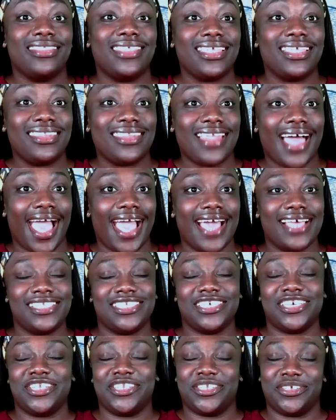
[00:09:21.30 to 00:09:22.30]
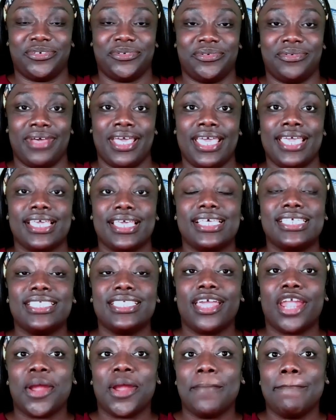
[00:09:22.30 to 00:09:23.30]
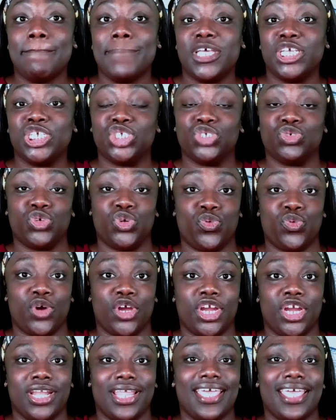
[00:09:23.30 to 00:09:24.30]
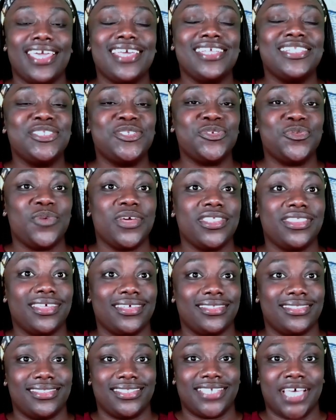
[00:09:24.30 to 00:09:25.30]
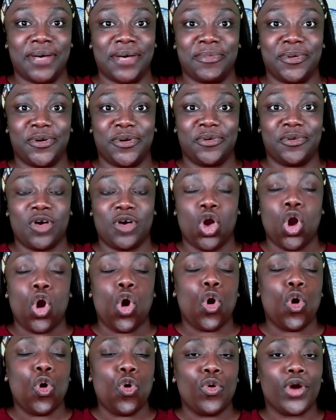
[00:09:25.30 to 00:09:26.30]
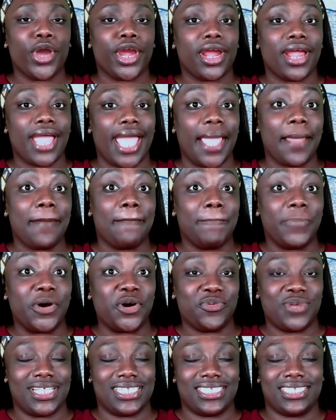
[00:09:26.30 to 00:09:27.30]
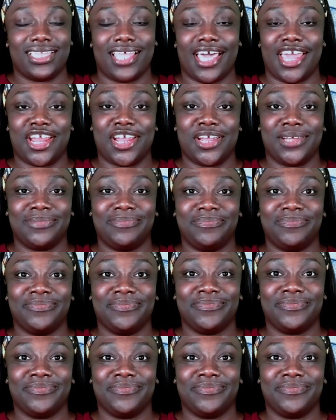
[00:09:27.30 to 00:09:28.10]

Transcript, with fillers: The last clue is that our mystery word ends with a double or a bonus letter.